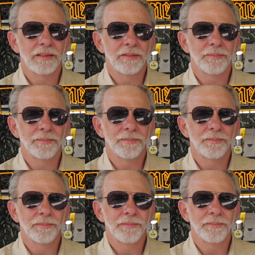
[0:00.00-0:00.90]

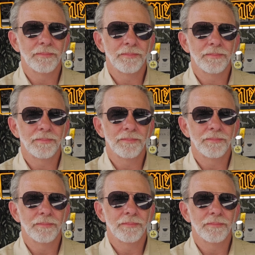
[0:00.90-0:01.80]

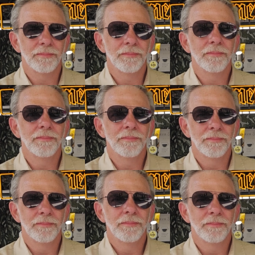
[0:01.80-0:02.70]

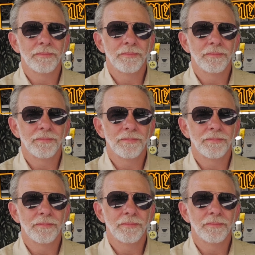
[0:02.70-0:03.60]

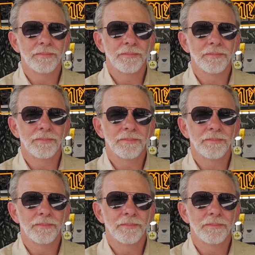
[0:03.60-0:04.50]

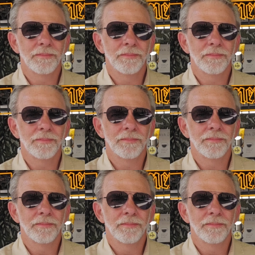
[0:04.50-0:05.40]

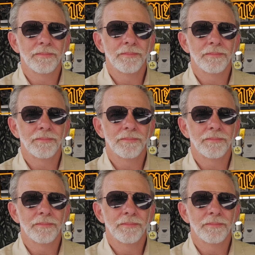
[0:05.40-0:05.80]
[no speech]